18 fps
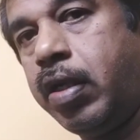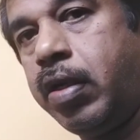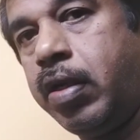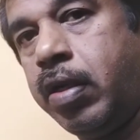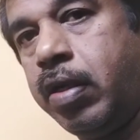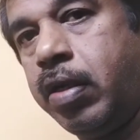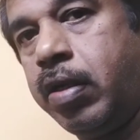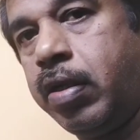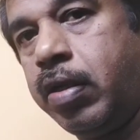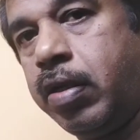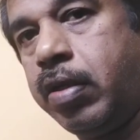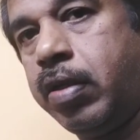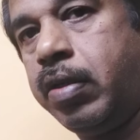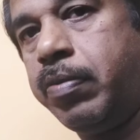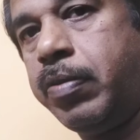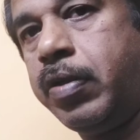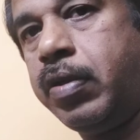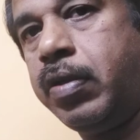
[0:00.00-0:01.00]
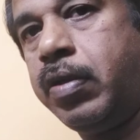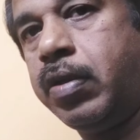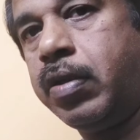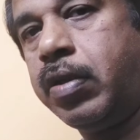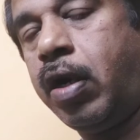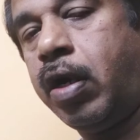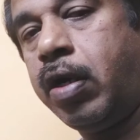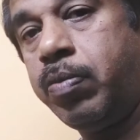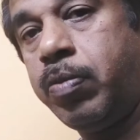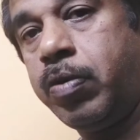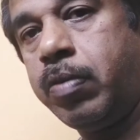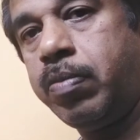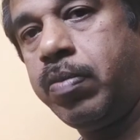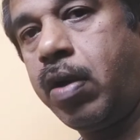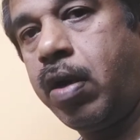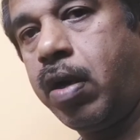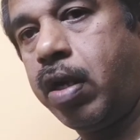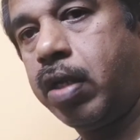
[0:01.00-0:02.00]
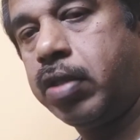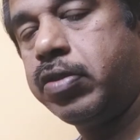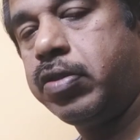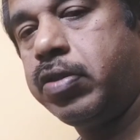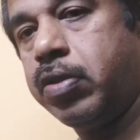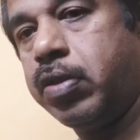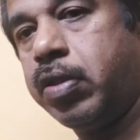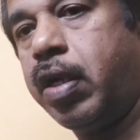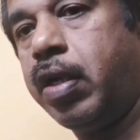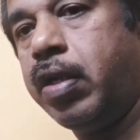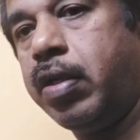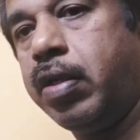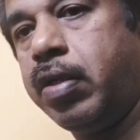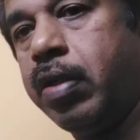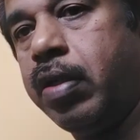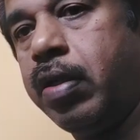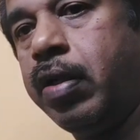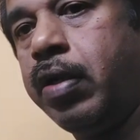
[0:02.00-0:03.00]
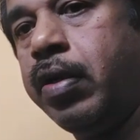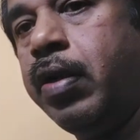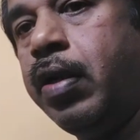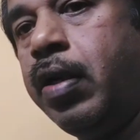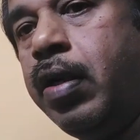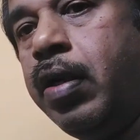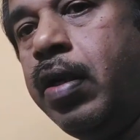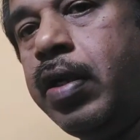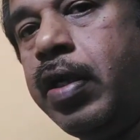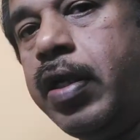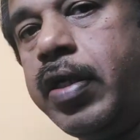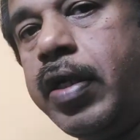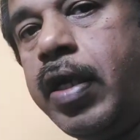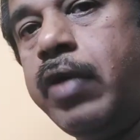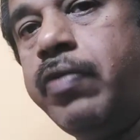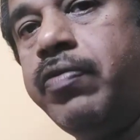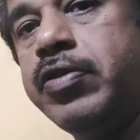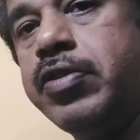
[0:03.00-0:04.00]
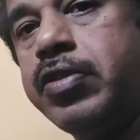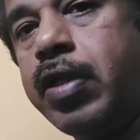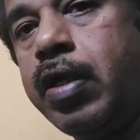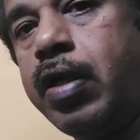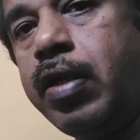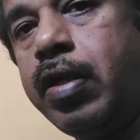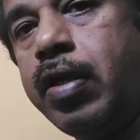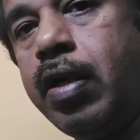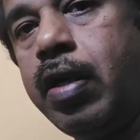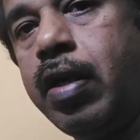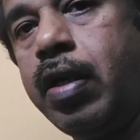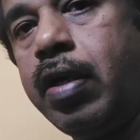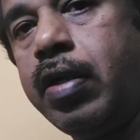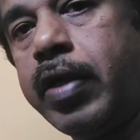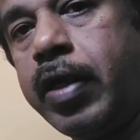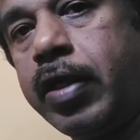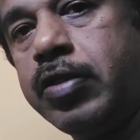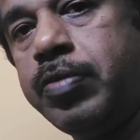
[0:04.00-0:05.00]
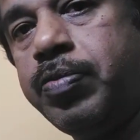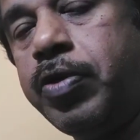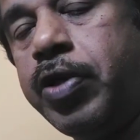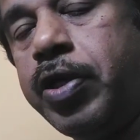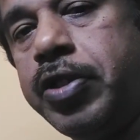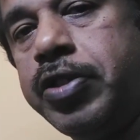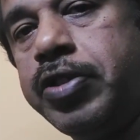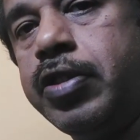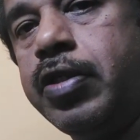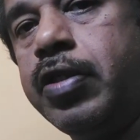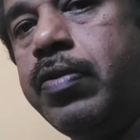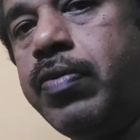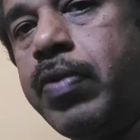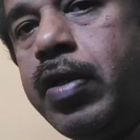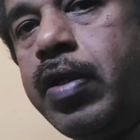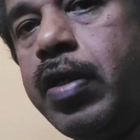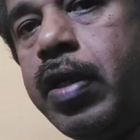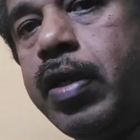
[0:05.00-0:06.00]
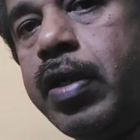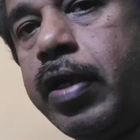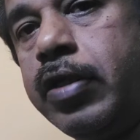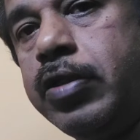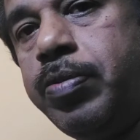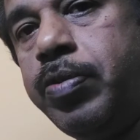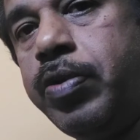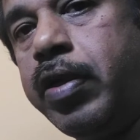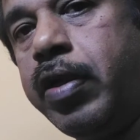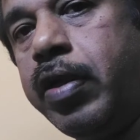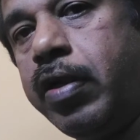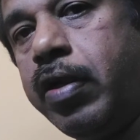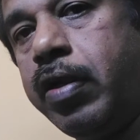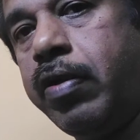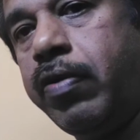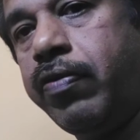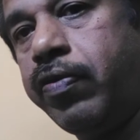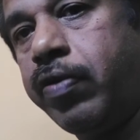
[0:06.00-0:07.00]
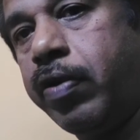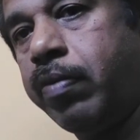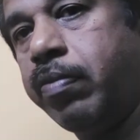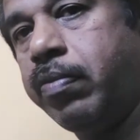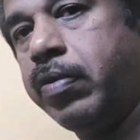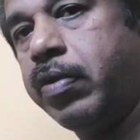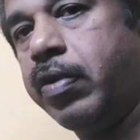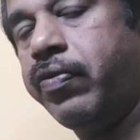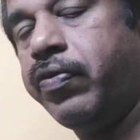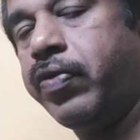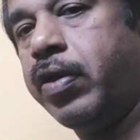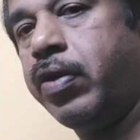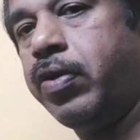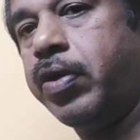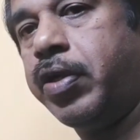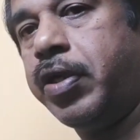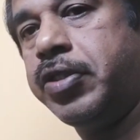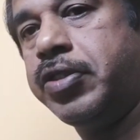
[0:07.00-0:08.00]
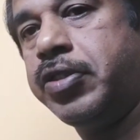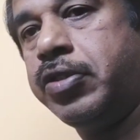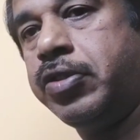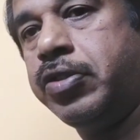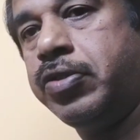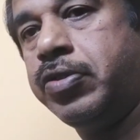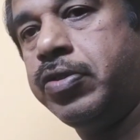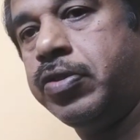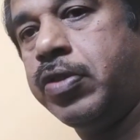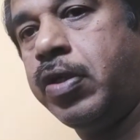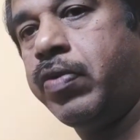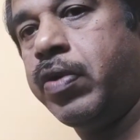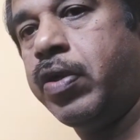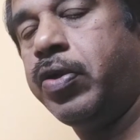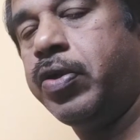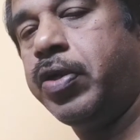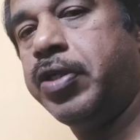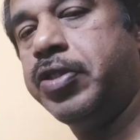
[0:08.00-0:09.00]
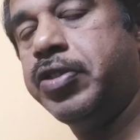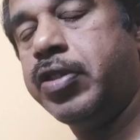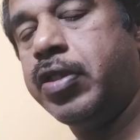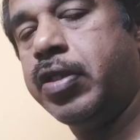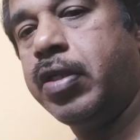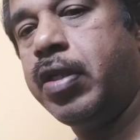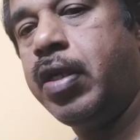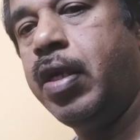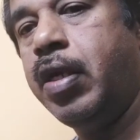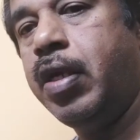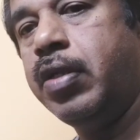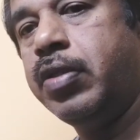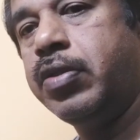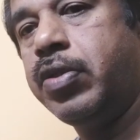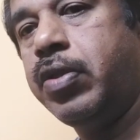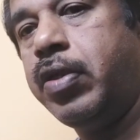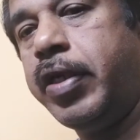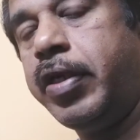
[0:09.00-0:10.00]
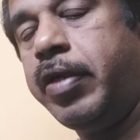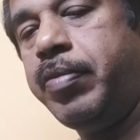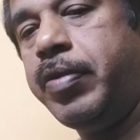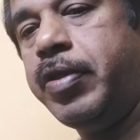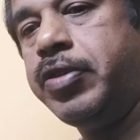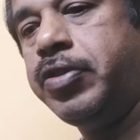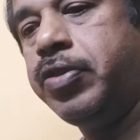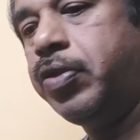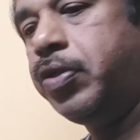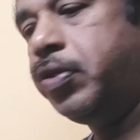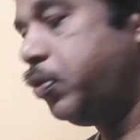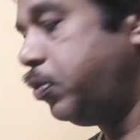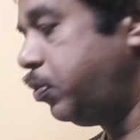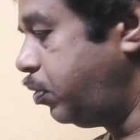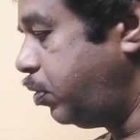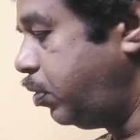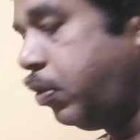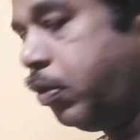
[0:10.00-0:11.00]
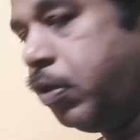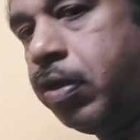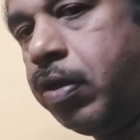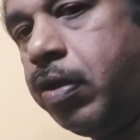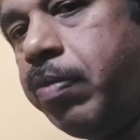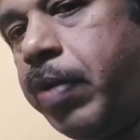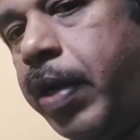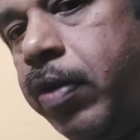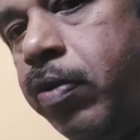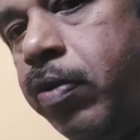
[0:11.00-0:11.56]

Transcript: uh, uh cardboard box so that uh, it can withstand the transportation when they are transporting uh, from different location to our location. So let me show you by